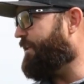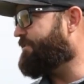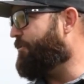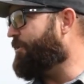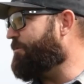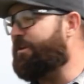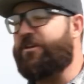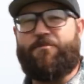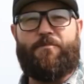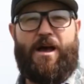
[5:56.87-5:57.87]
it's going to be
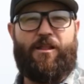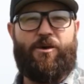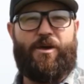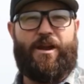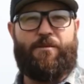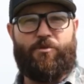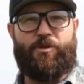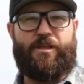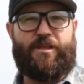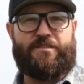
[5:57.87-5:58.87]
good Milo and I'm
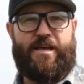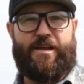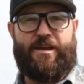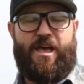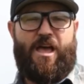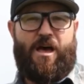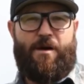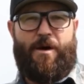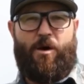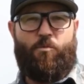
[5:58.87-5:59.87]
really excited
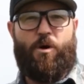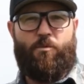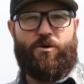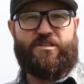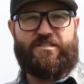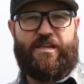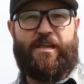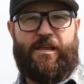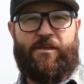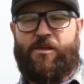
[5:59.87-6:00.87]
about what we're
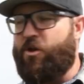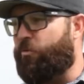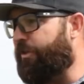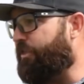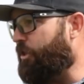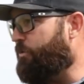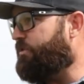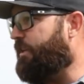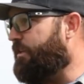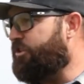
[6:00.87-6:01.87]
seeing with
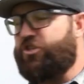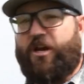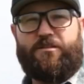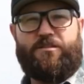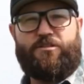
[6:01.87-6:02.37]
using this Johnson